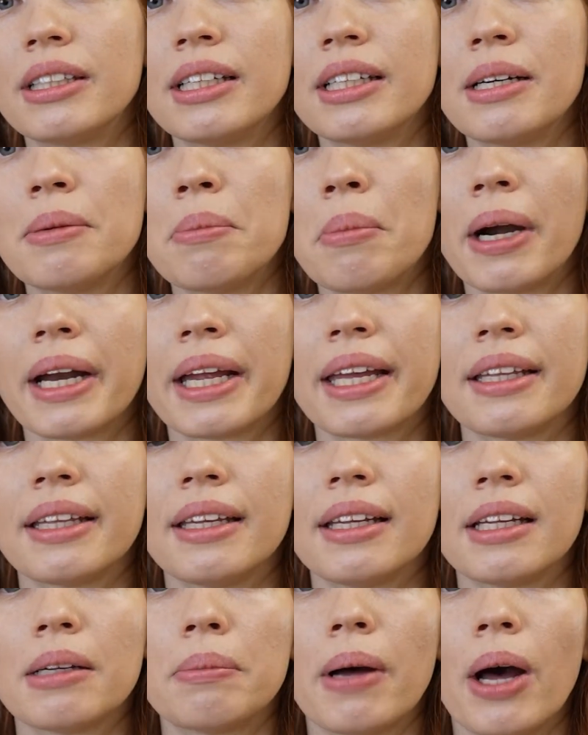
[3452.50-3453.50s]
the
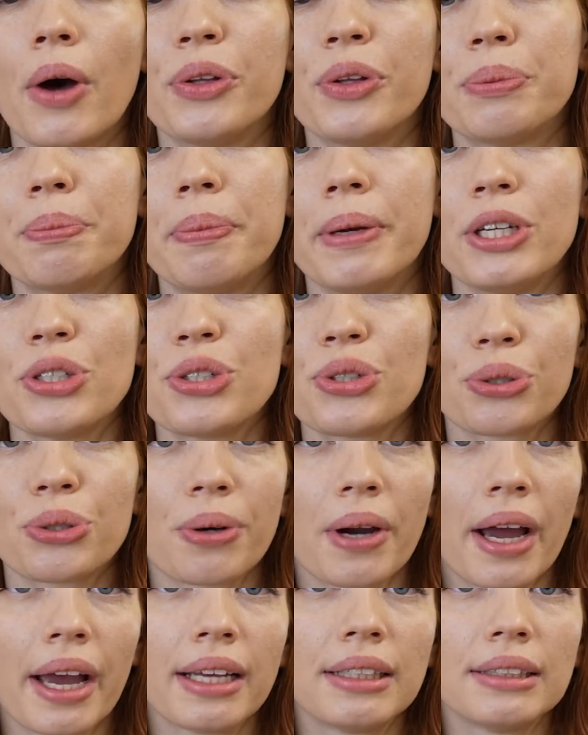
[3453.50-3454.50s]
marketing about
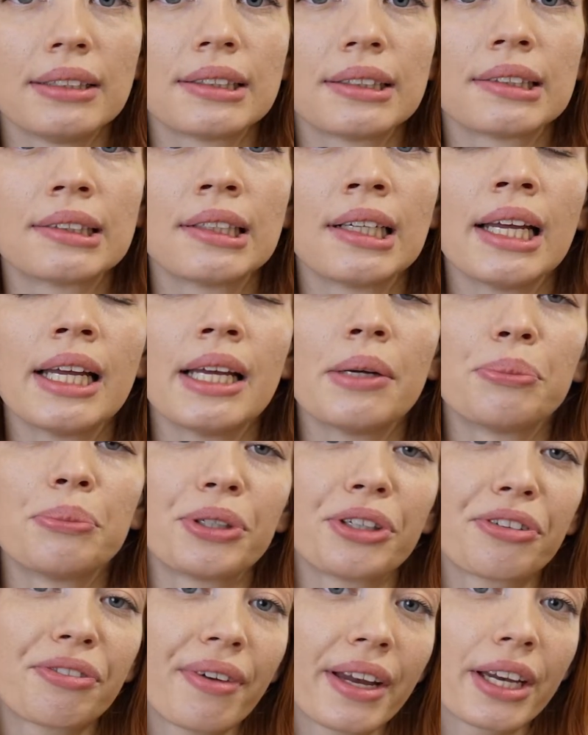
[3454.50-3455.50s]
pasteurized
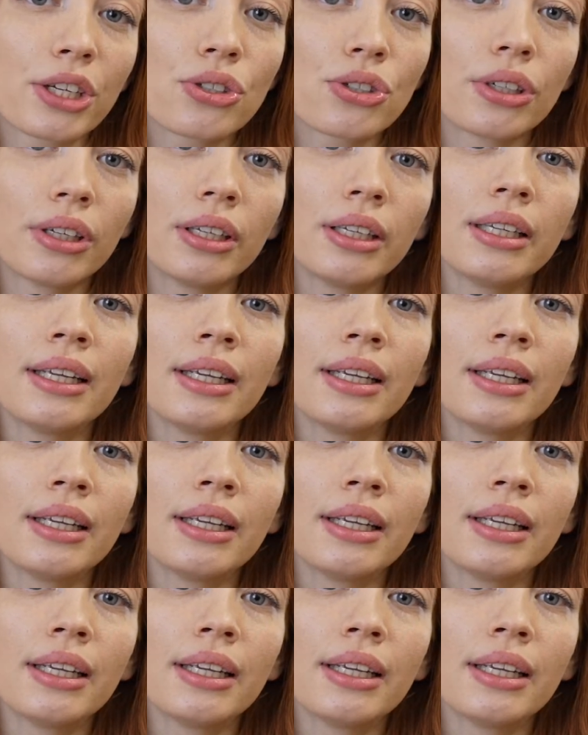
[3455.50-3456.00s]
perfection.